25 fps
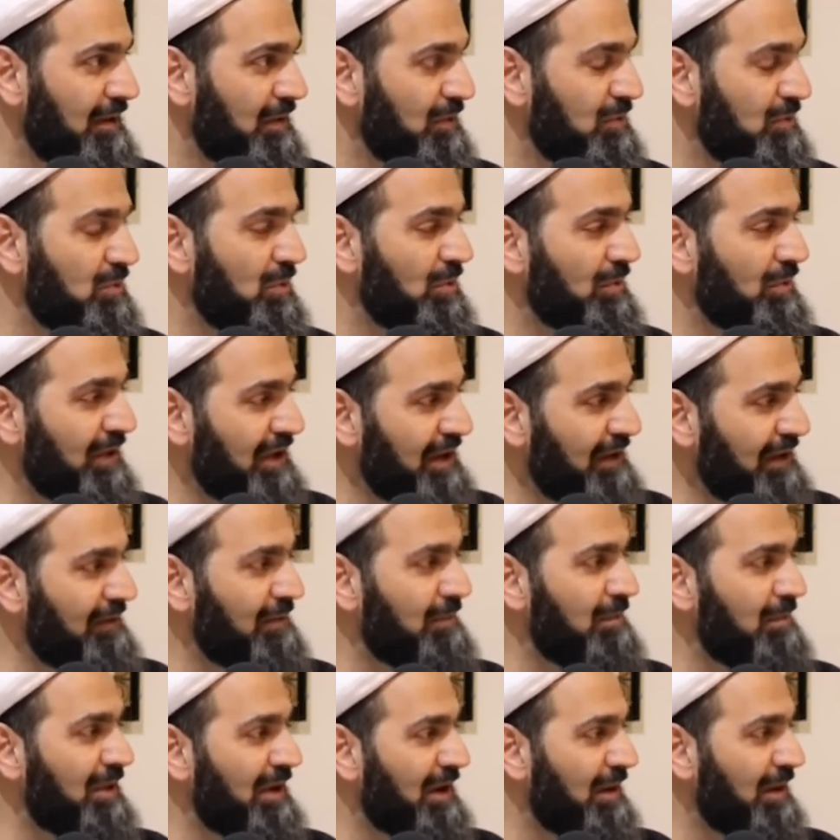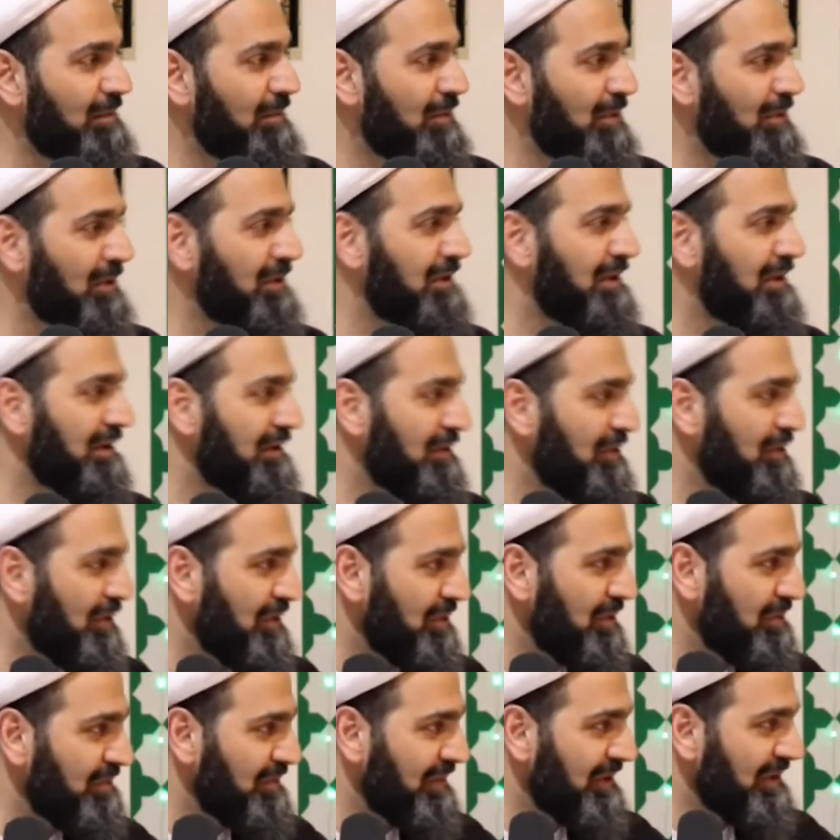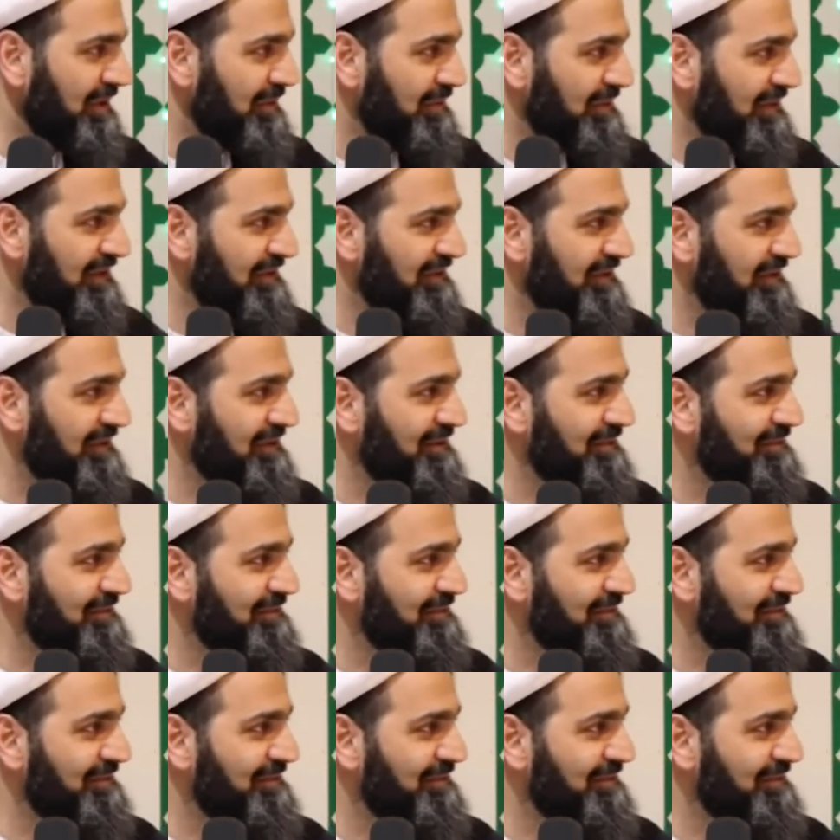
So the even become odd and the odd become even.